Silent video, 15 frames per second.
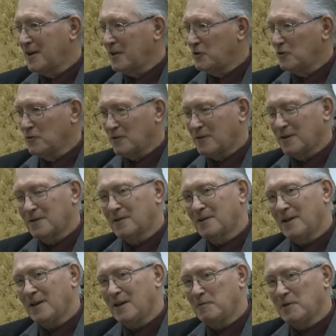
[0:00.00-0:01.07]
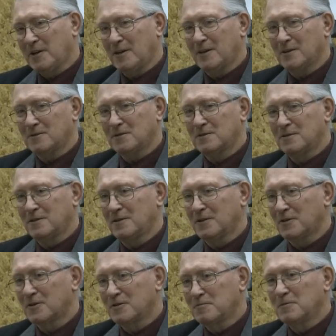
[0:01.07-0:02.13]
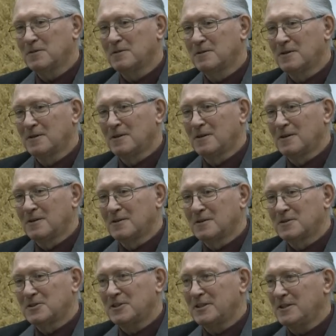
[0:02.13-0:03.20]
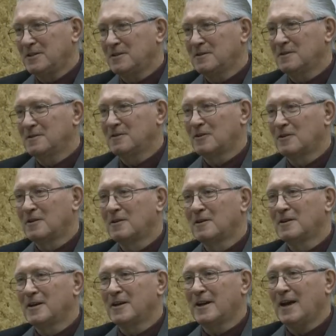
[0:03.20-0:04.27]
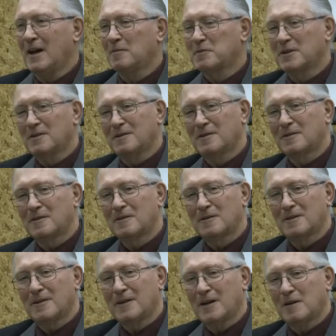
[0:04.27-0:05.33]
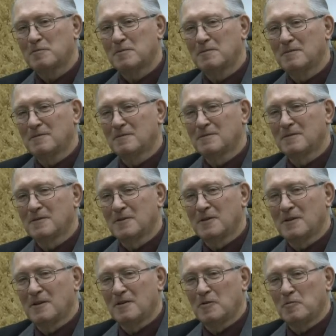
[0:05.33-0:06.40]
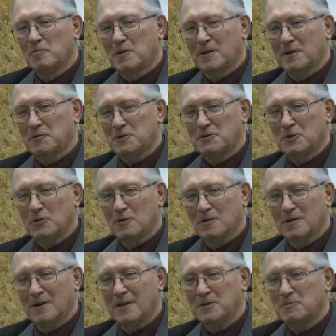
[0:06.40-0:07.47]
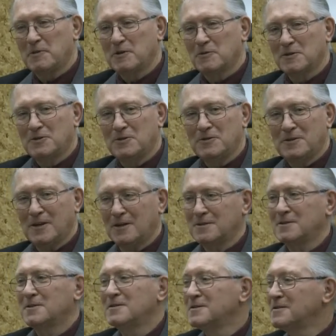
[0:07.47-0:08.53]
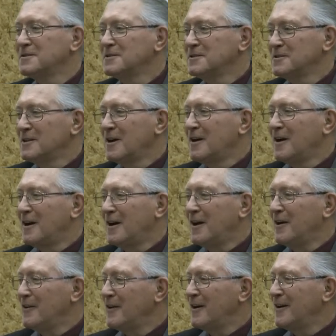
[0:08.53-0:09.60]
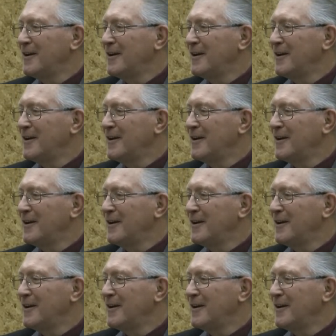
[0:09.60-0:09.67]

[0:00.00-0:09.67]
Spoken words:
don't think that anybody else in the group seen it happen or heard it happen. But I was told that I speak with two tongues. And